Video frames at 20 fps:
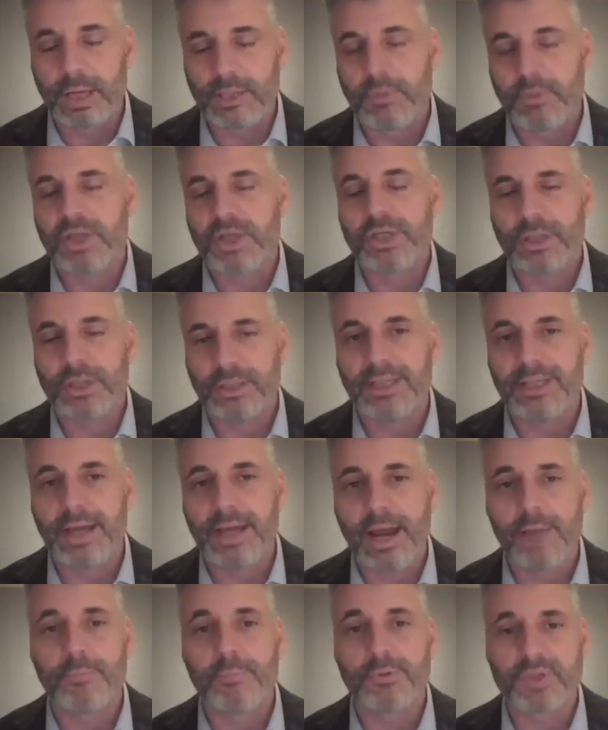especially
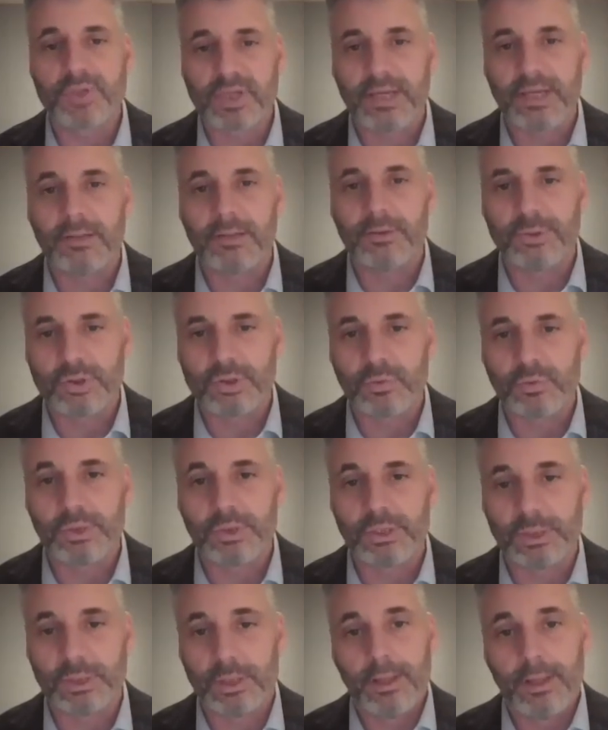the hyperscalers,
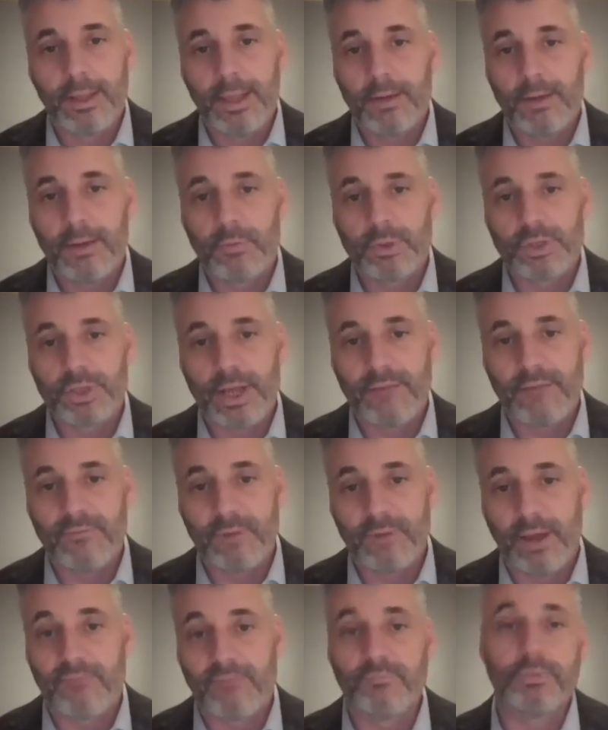which
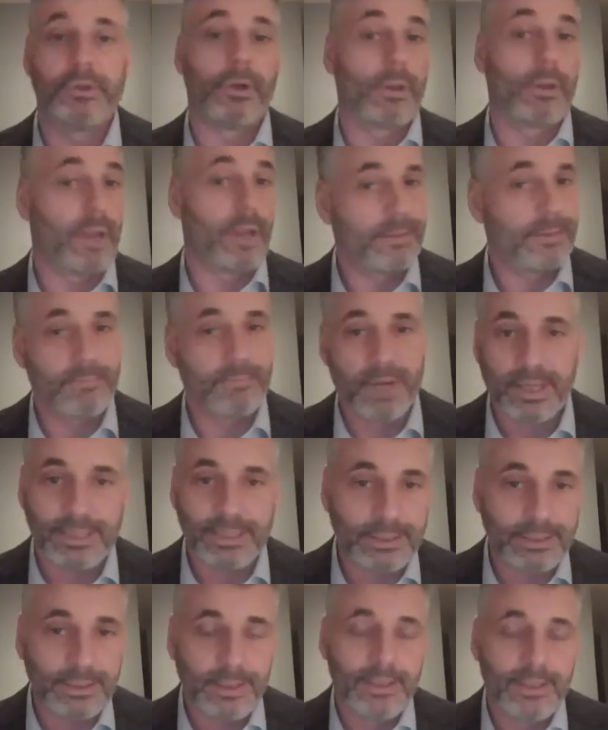have put a lot of
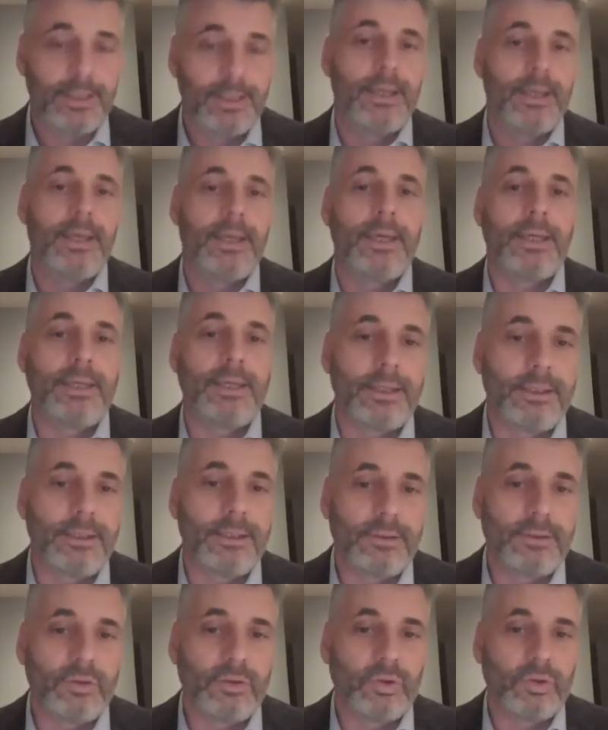money
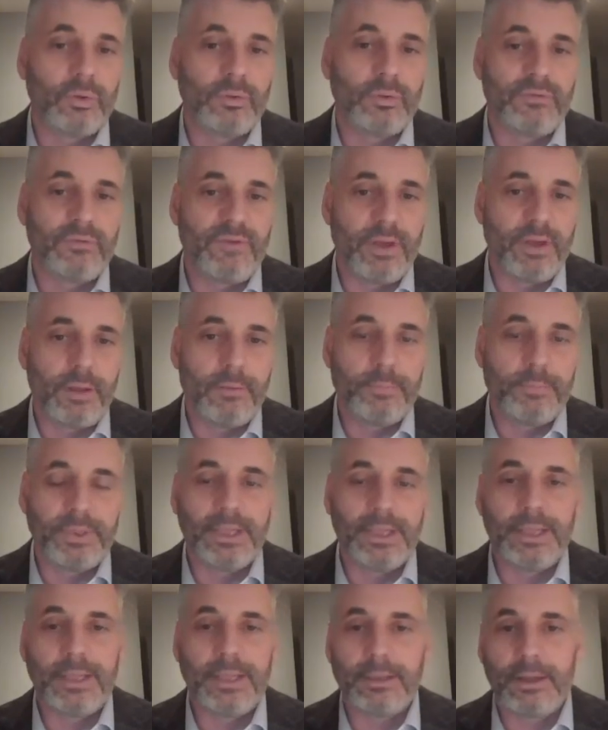into
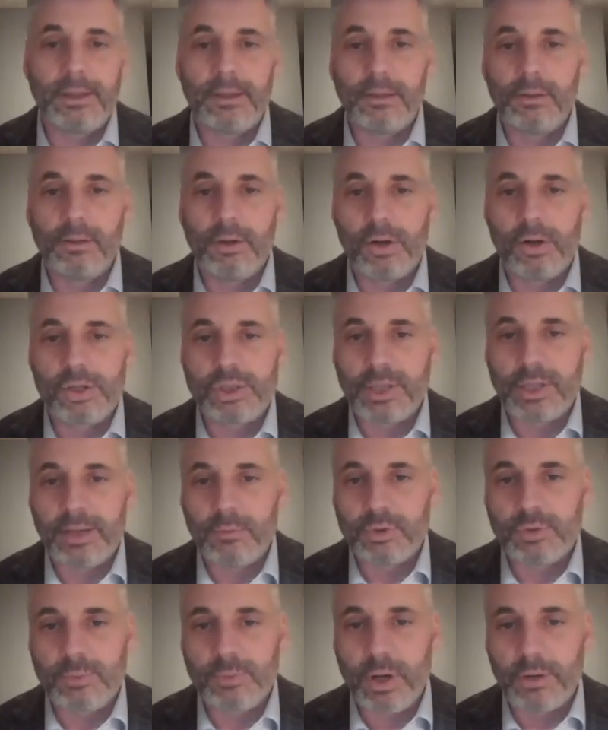developing large
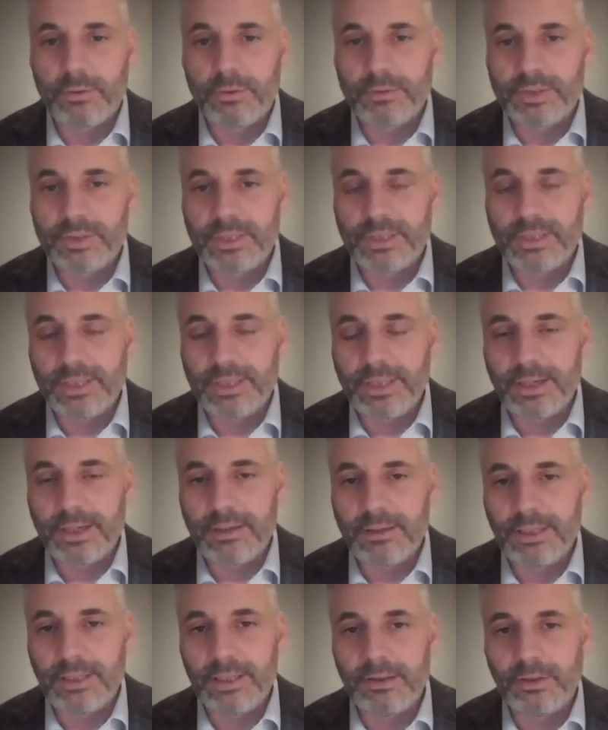language models in
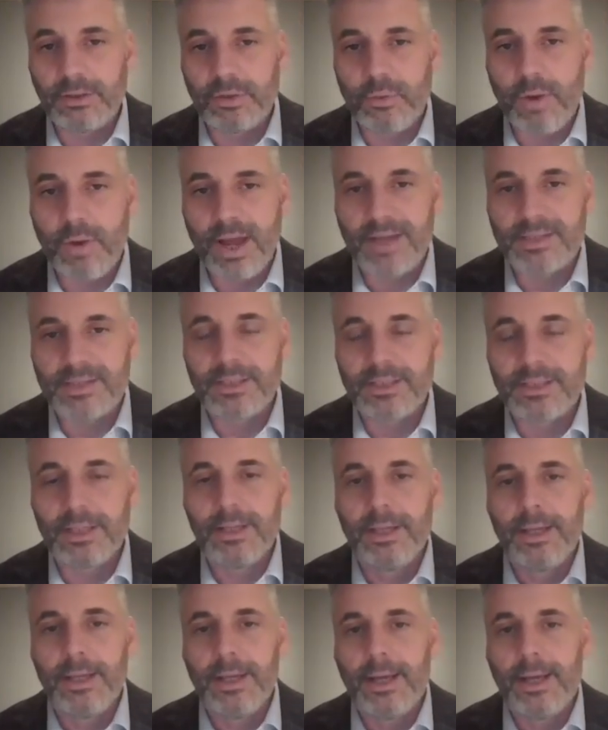the U.S.